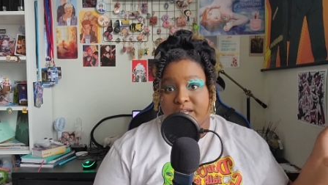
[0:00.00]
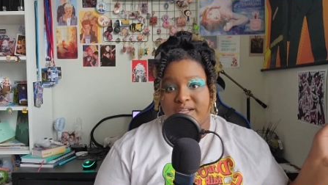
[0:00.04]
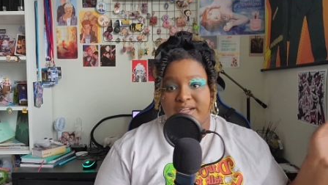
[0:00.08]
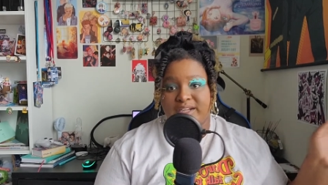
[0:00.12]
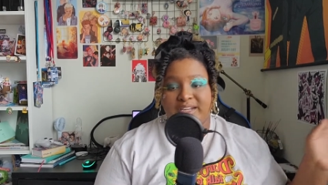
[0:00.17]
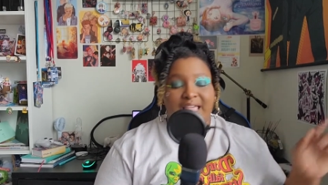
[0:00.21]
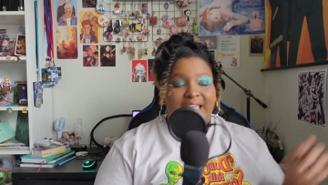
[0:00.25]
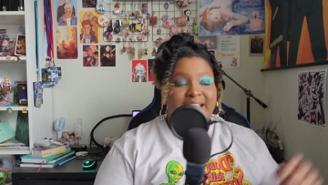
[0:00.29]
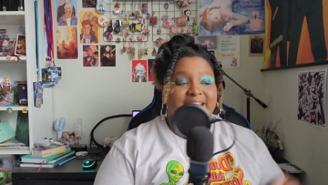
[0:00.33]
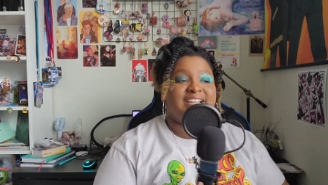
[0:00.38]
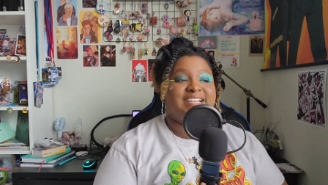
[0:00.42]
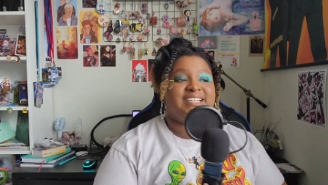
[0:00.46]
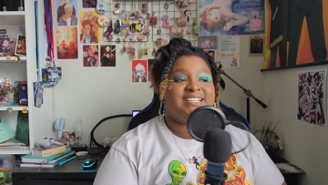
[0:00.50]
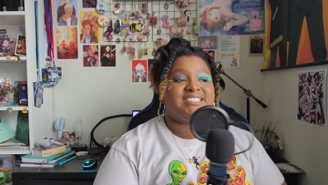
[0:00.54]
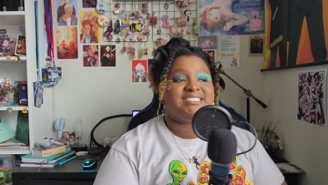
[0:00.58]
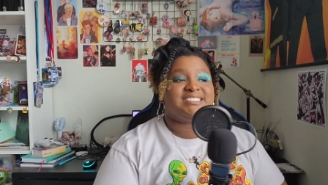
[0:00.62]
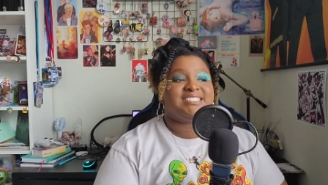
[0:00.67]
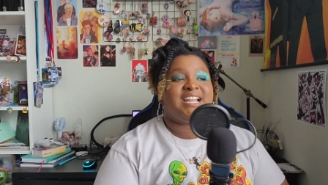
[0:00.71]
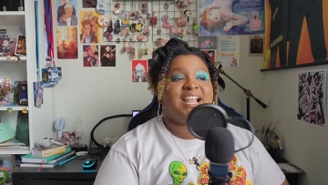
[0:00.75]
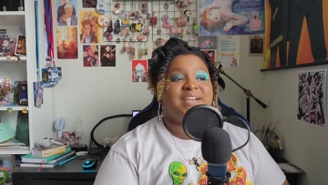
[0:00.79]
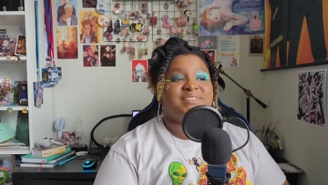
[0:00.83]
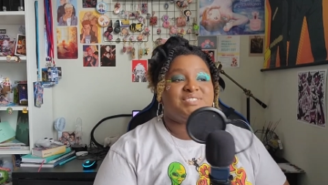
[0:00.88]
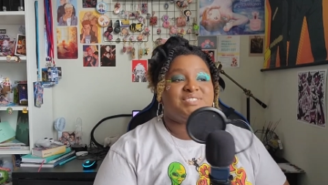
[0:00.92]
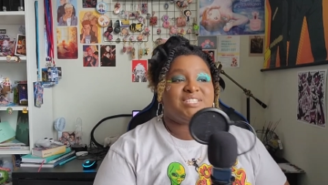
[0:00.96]
Like, it doesn't
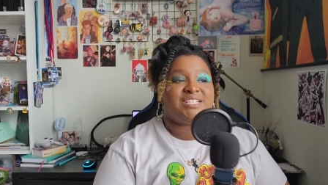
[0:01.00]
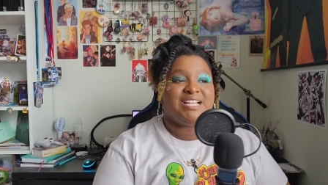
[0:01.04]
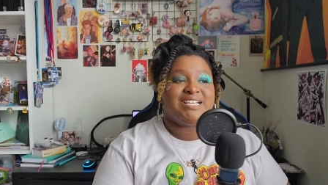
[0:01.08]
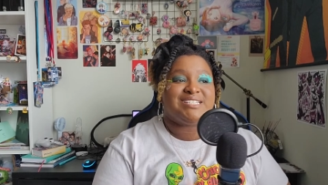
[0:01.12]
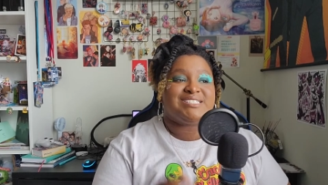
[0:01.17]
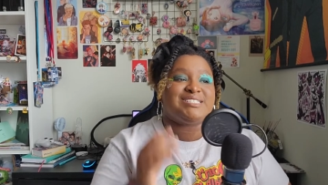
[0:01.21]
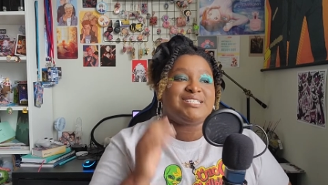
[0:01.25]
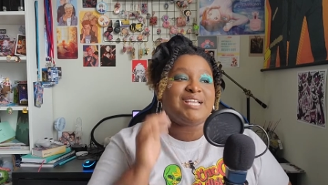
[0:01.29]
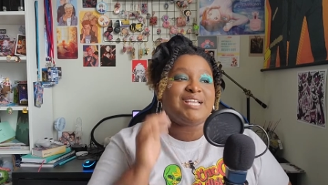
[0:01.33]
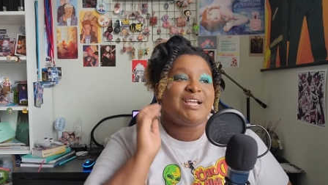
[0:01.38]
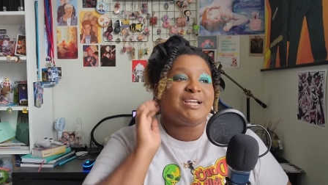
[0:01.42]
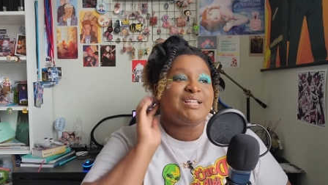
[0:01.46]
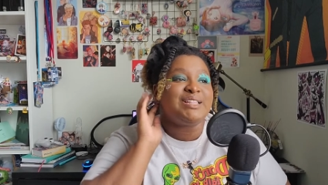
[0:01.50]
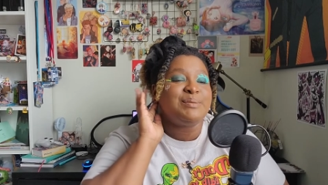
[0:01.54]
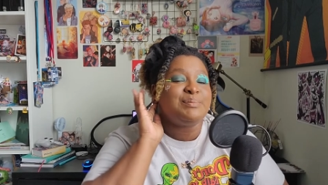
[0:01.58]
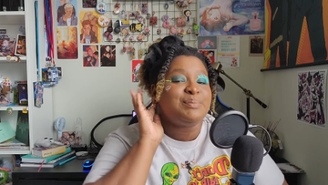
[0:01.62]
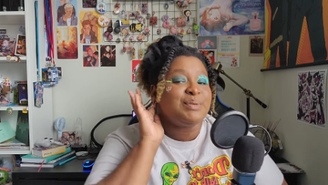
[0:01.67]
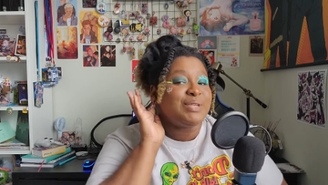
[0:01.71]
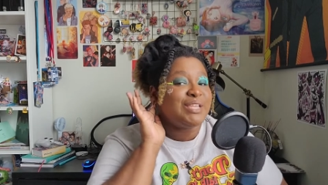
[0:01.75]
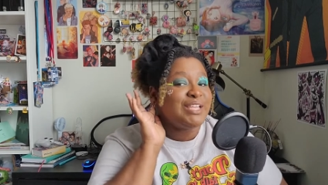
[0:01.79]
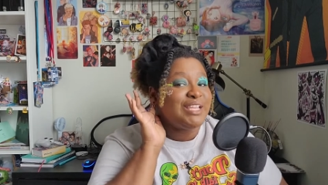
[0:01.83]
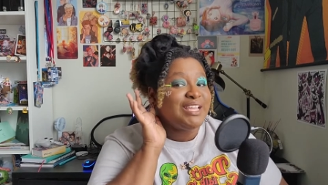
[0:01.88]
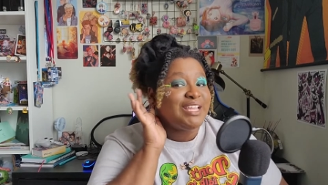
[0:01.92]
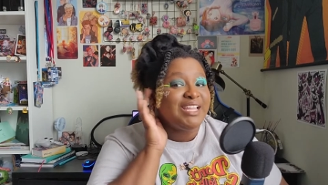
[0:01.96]
have to necessarily
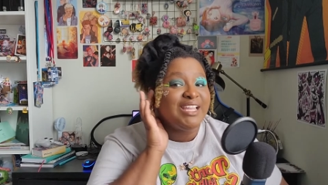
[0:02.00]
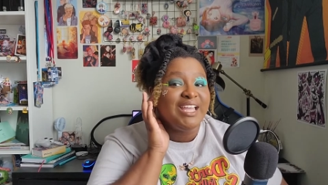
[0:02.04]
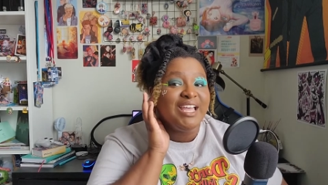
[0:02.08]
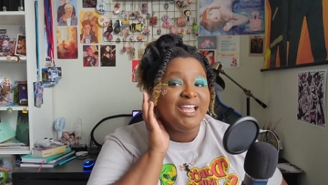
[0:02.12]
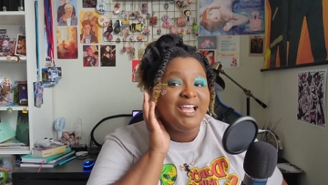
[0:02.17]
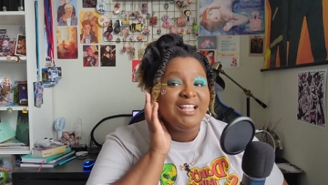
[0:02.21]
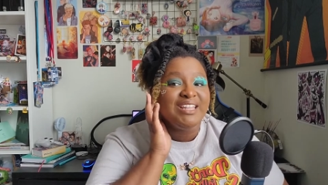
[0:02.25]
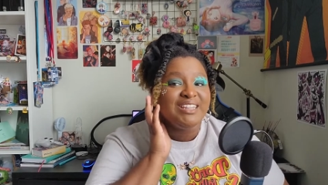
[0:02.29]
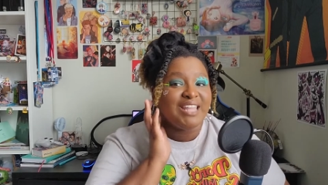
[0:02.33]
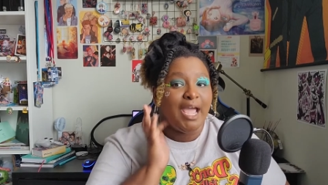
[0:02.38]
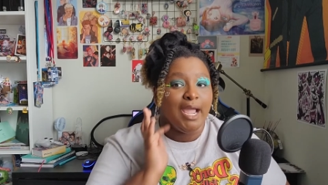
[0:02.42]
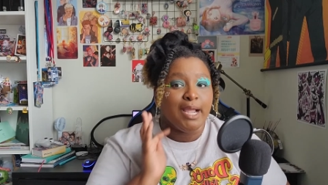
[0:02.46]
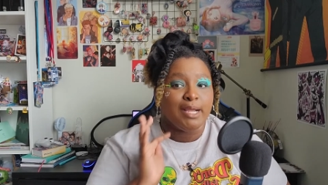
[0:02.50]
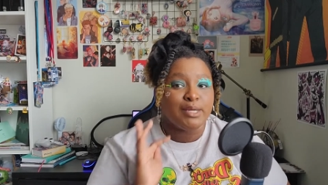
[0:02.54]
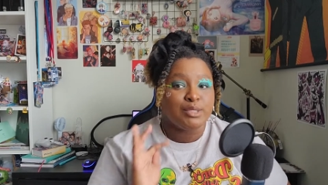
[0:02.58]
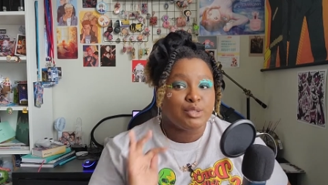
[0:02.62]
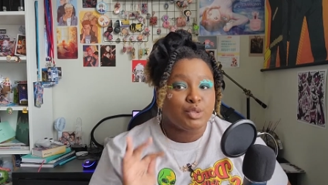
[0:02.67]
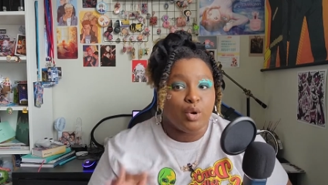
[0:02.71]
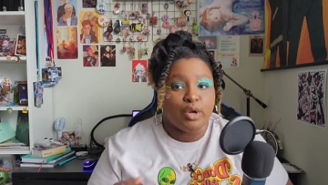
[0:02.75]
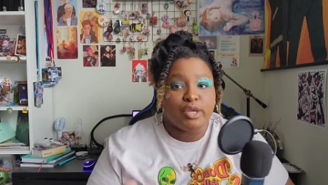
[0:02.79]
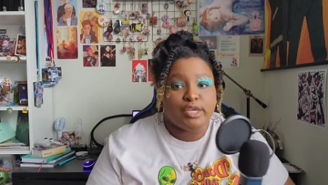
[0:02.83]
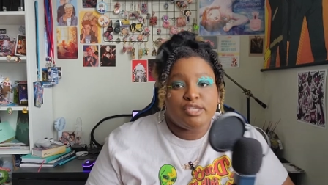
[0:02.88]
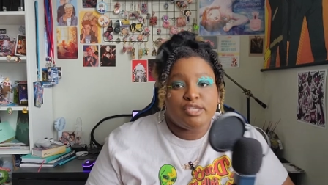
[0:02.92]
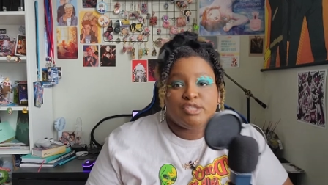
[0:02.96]
be like
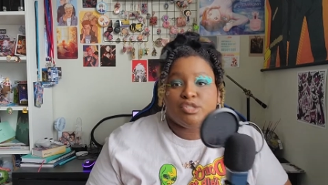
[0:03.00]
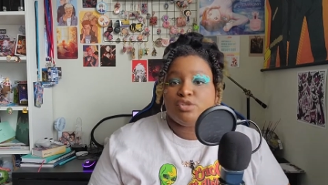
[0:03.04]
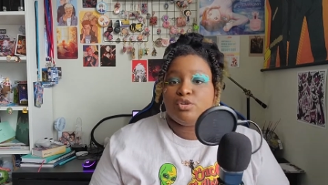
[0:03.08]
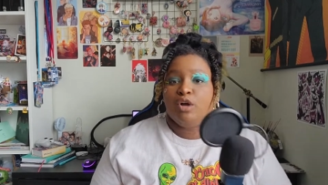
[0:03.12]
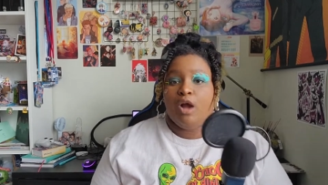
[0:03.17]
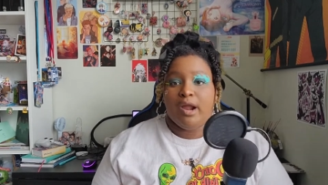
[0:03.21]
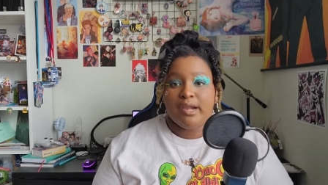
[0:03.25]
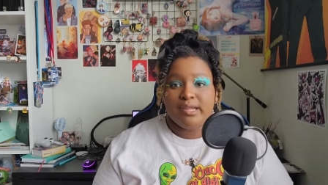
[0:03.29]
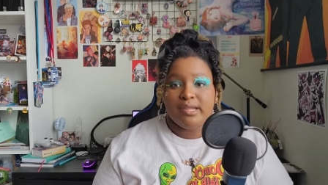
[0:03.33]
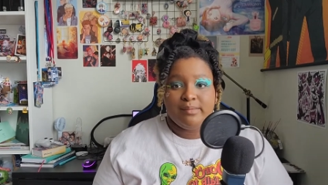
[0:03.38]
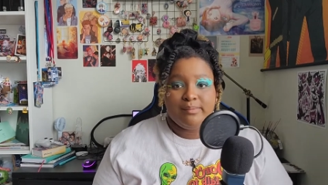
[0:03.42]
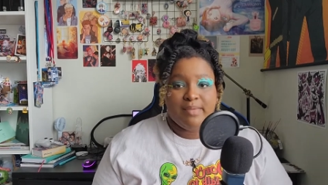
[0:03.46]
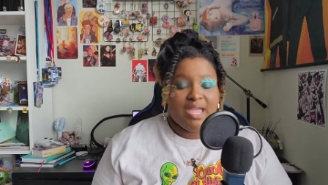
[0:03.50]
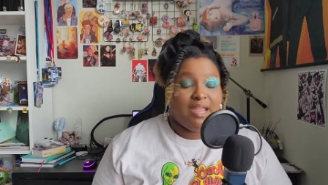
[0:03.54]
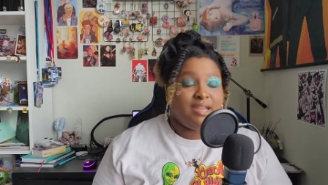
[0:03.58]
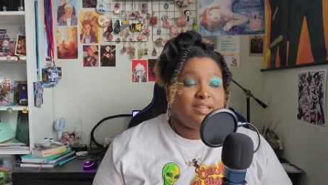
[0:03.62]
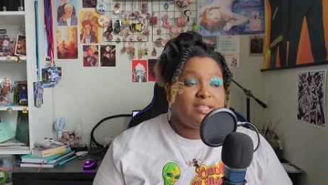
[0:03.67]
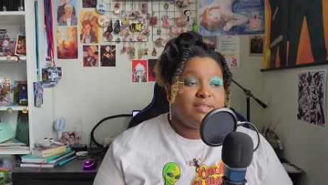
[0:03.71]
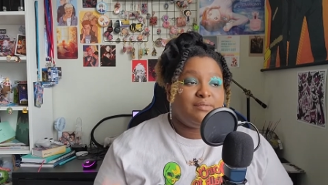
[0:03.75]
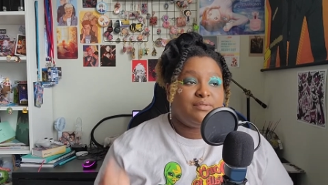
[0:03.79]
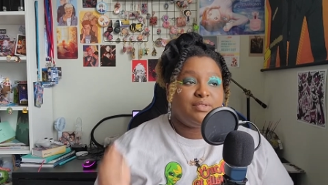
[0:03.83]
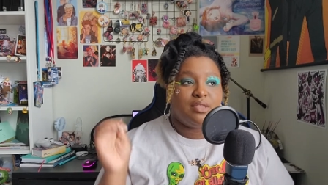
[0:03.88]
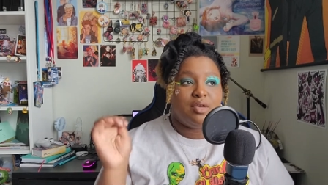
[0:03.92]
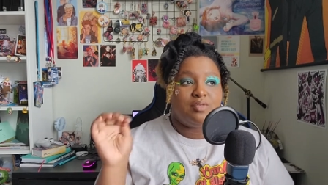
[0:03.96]
dorky scrawny man,
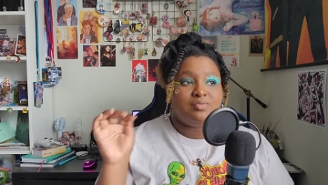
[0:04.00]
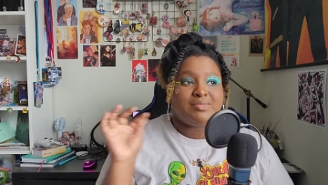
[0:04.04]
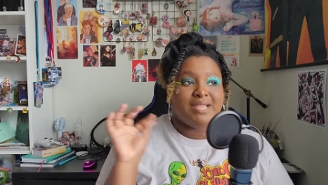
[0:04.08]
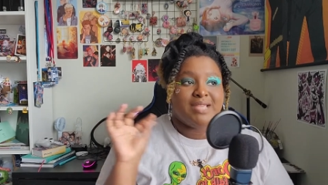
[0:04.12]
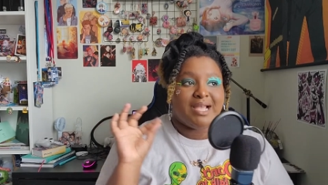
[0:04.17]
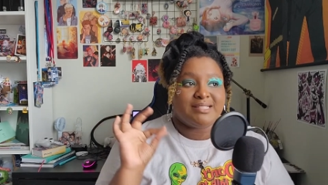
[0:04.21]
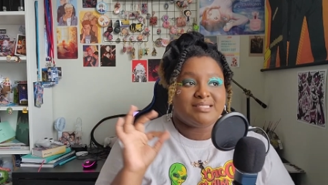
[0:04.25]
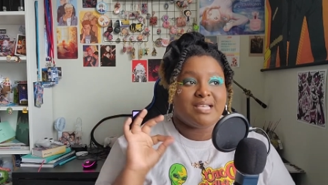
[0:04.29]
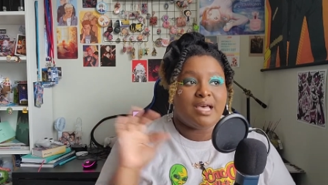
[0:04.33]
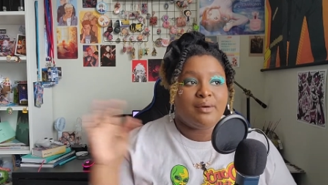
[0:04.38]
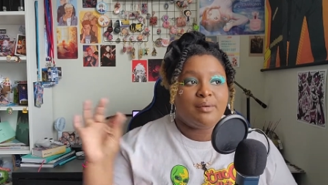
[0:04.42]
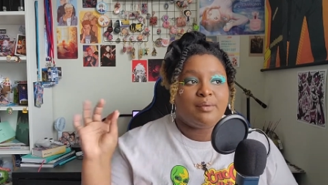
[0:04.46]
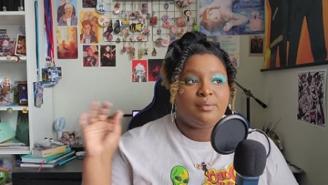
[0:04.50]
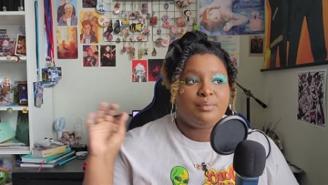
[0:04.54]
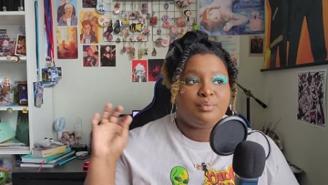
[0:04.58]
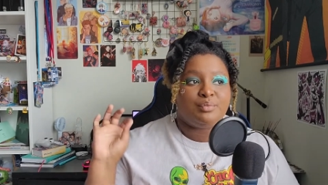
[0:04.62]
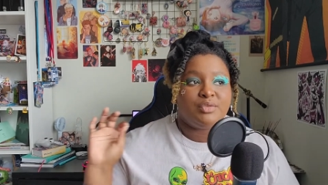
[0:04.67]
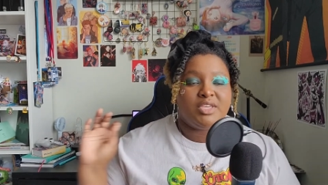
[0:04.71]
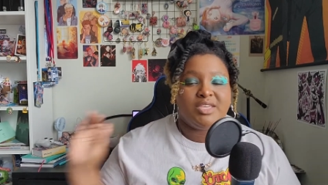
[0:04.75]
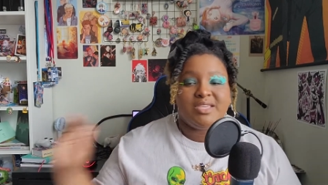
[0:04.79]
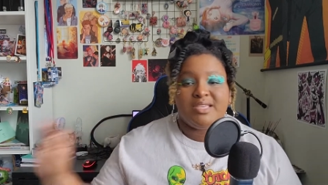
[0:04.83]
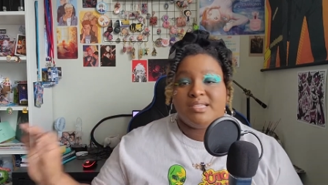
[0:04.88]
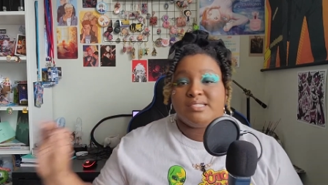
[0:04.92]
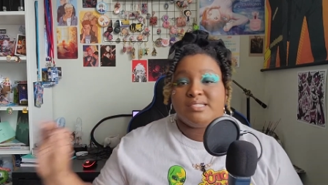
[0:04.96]
even though that's how
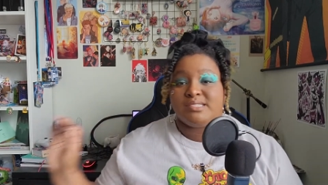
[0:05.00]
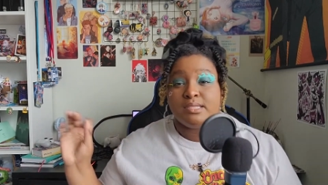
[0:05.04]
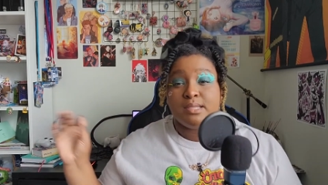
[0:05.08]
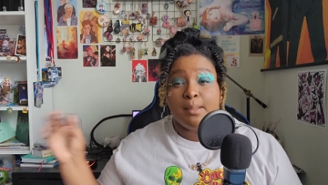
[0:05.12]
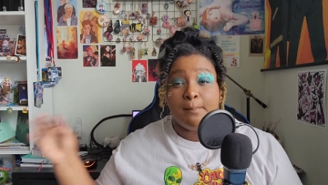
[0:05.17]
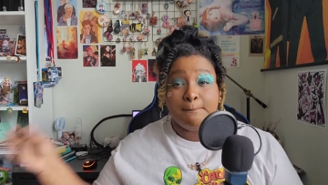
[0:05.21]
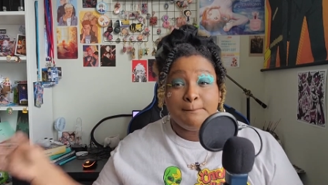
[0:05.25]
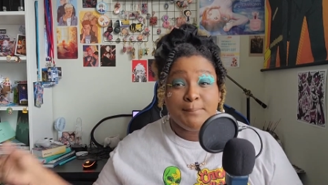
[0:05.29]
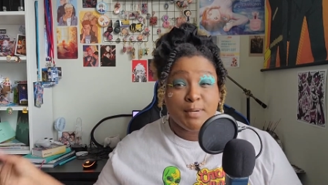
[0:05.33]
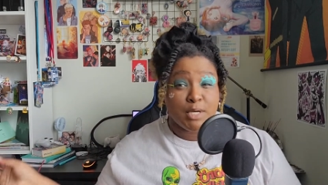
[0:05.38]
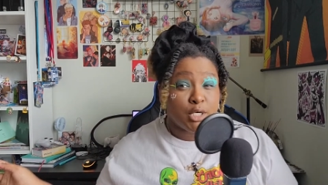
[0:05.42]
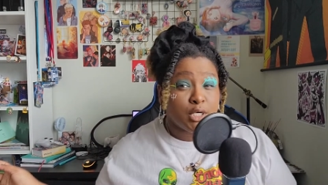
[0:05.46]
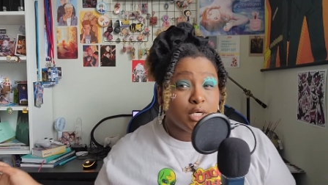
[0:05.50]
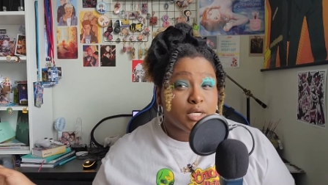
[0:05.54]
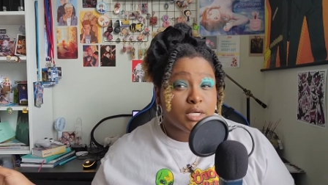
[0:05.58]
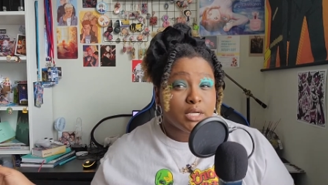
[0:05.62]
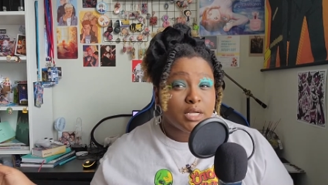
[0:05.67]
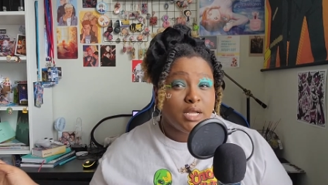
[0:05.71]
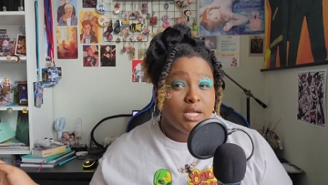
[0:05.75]
he is in the book,